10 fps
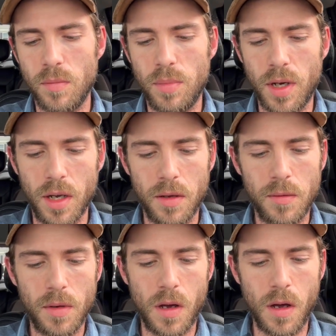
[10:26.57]
But
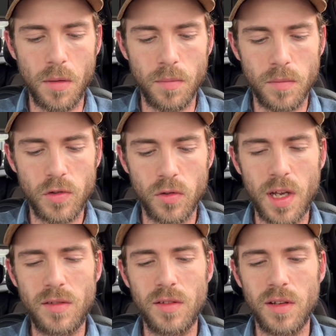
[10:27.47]
so
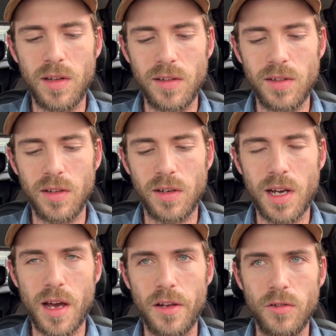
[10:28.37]
that's a
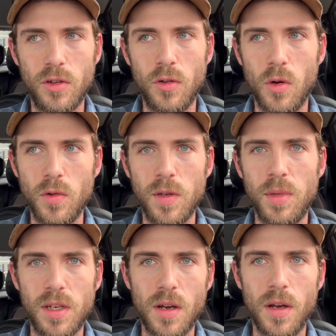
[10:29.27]
con too, only
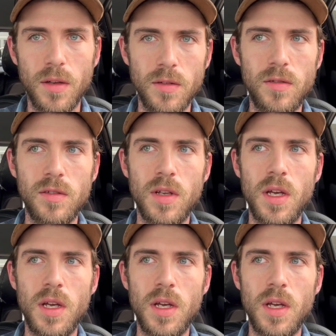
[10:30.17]
because